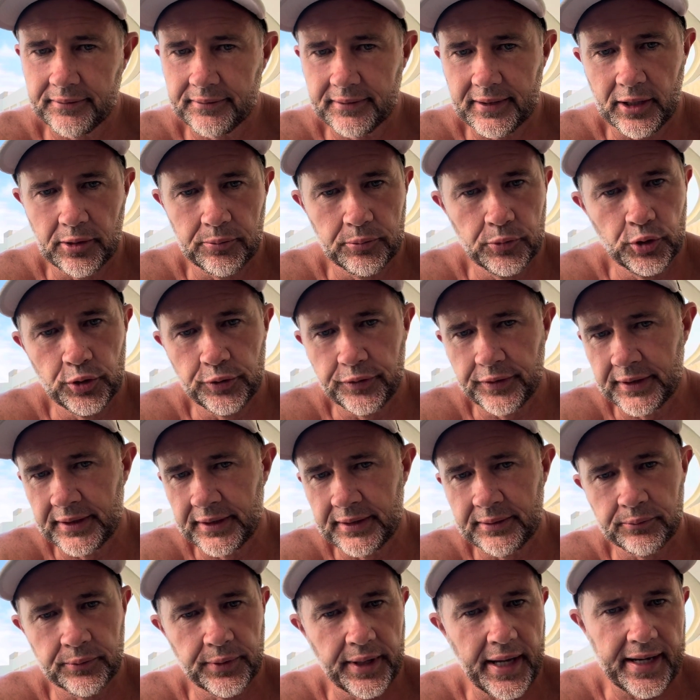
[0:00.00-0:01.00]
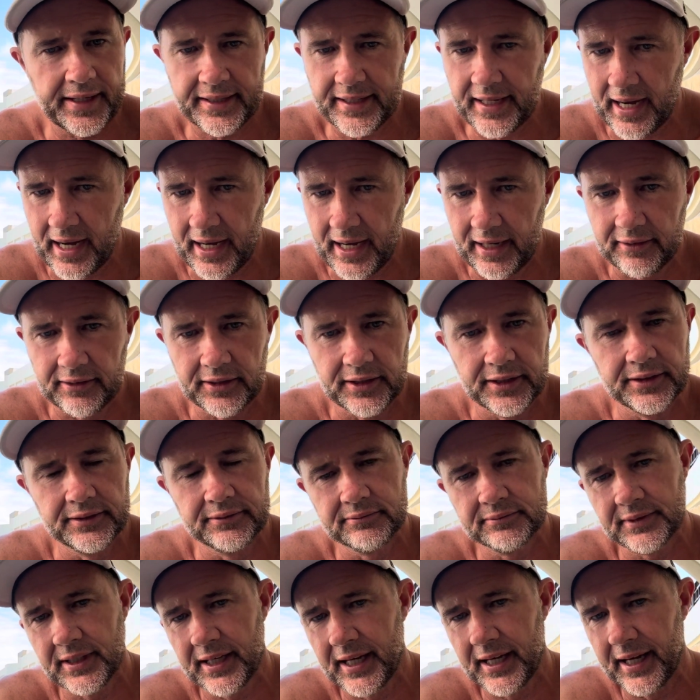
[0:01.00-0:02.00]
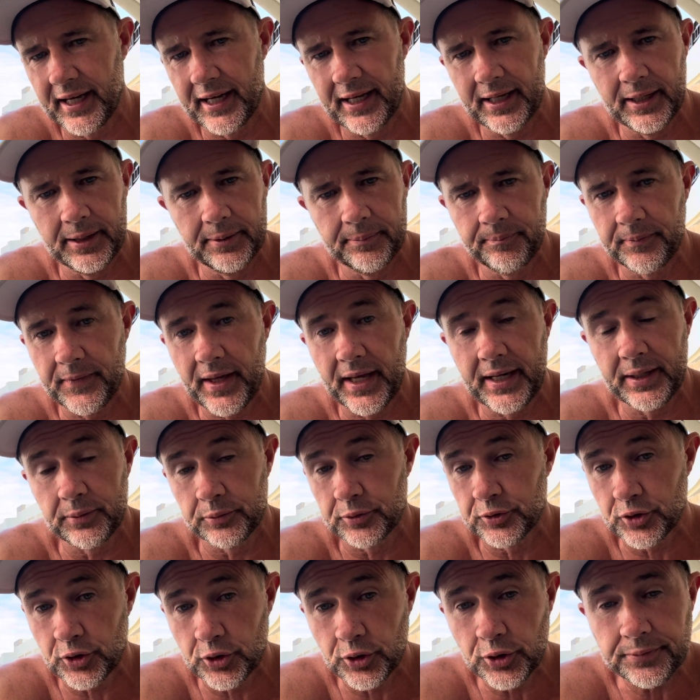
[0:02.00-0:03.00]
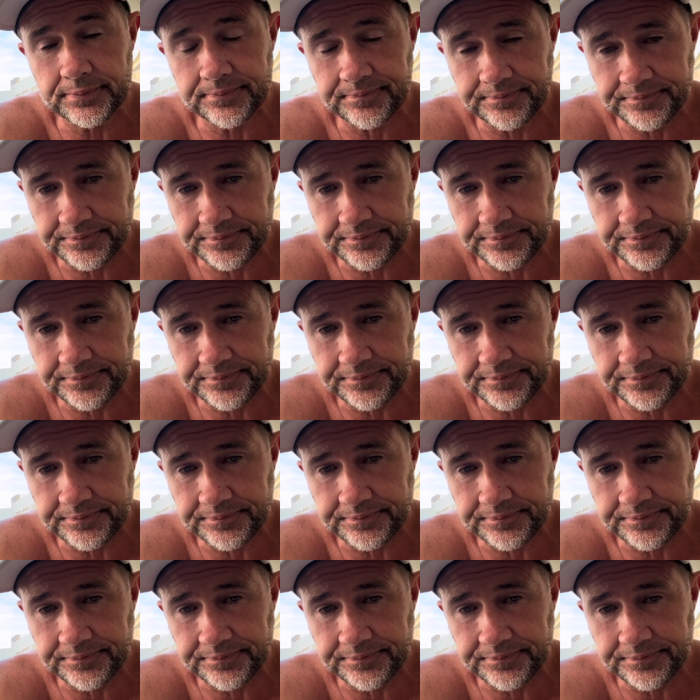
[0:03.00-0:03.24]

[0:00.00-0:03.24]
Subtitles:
they were moving, we had current, and it was good.